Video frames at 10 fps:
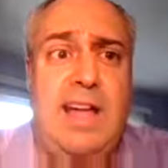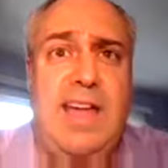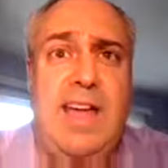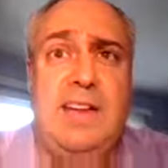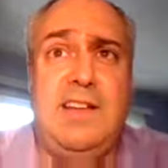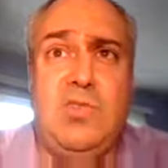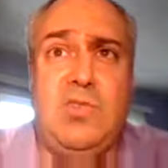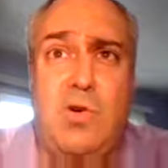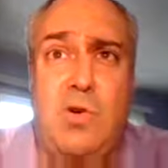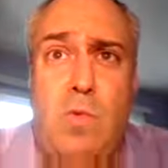I can
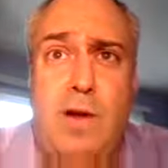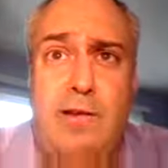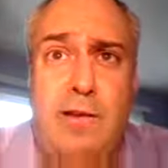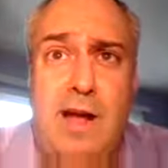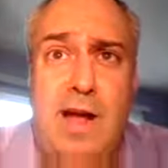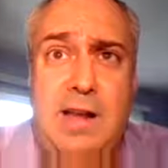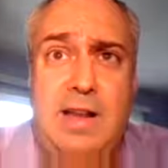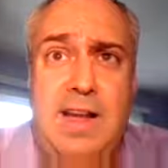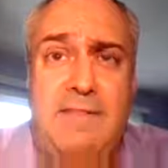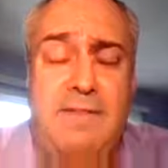control whether or
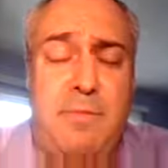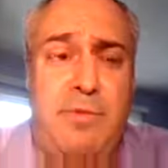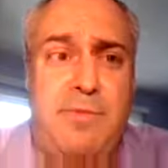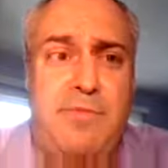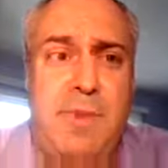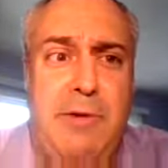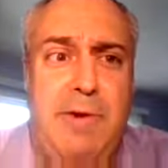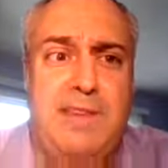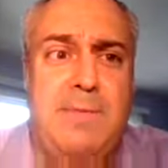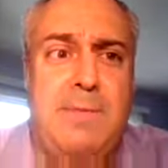not I've improved my
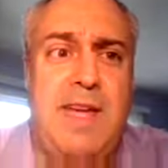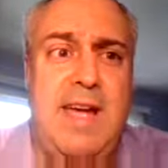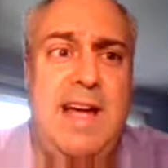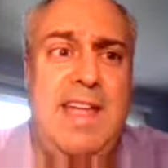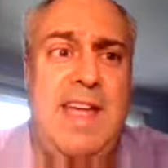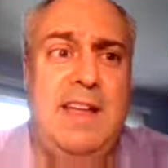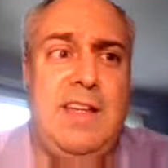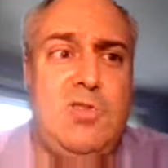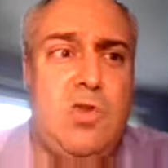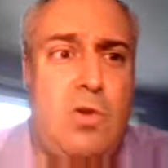resume. I can
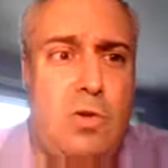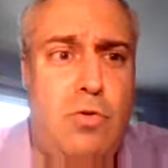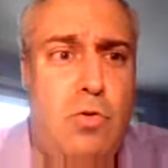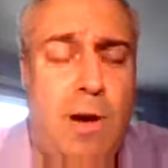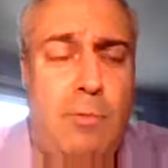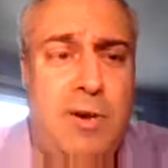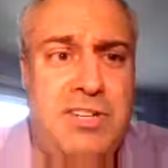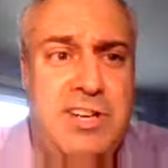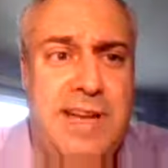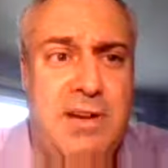control who I'm
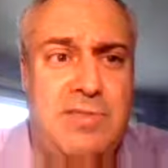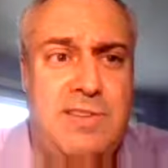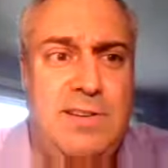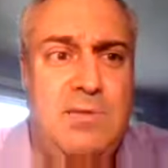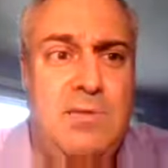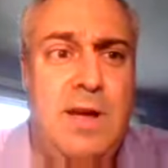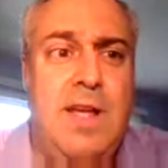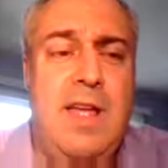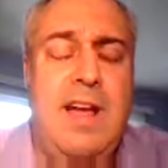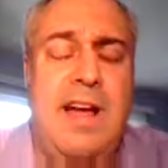reaching out to.
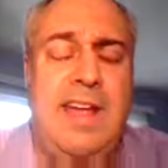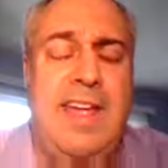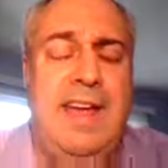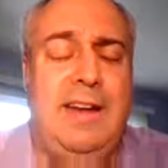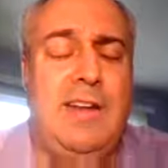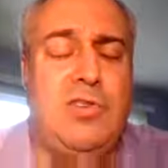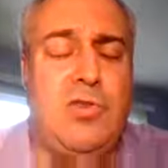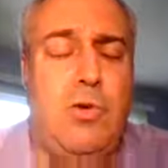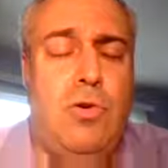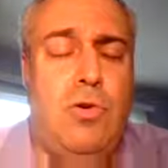I can
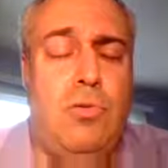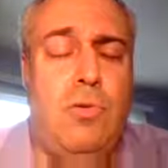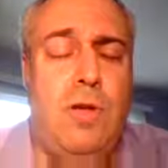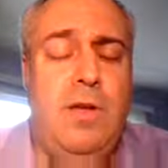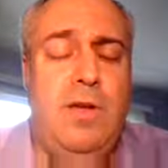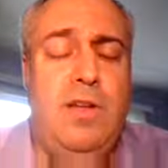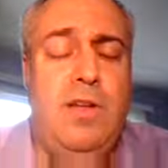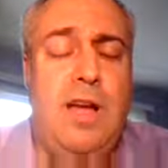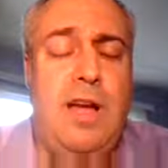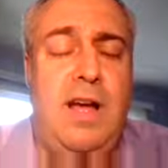control
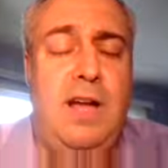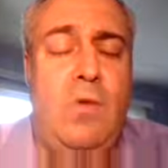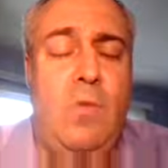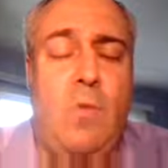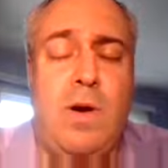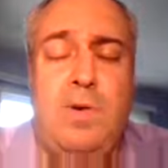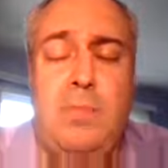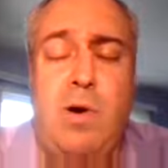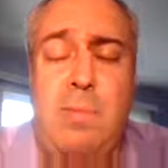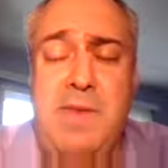what
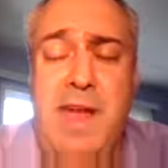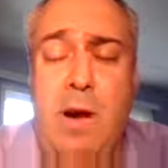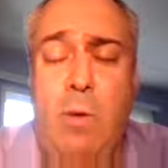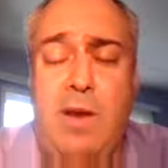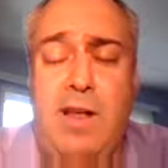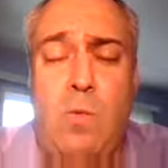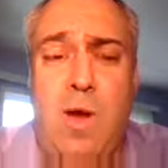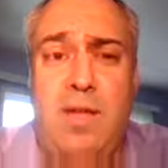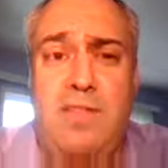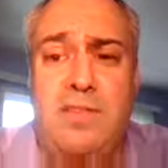people I'm networking
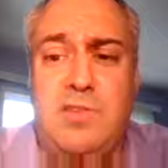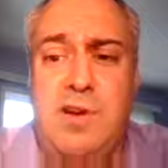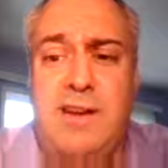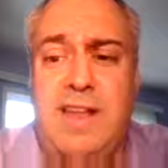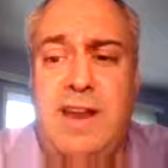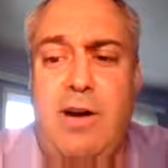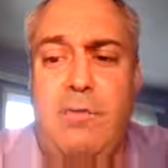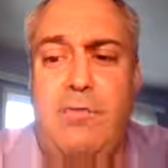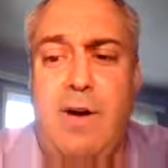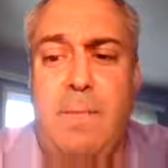with and trying to get
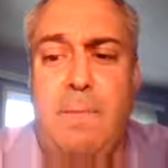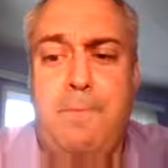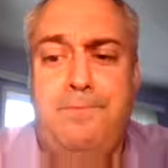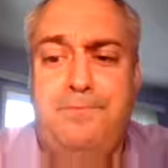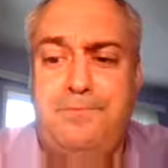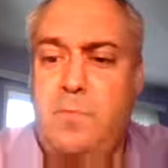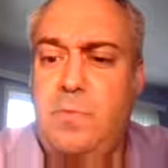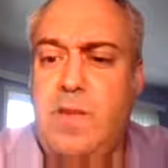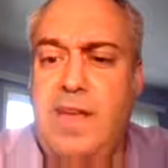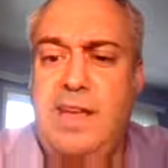help from.
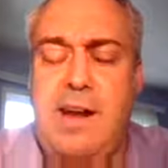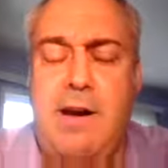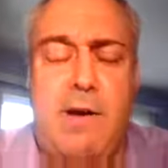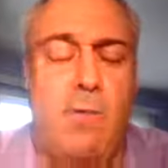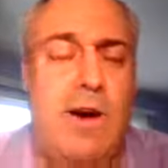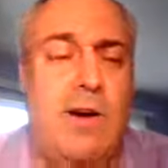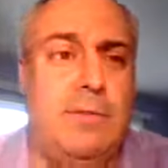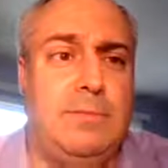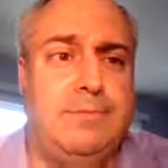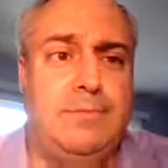Hey, Darren,
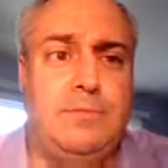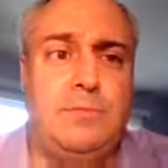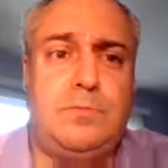welcome.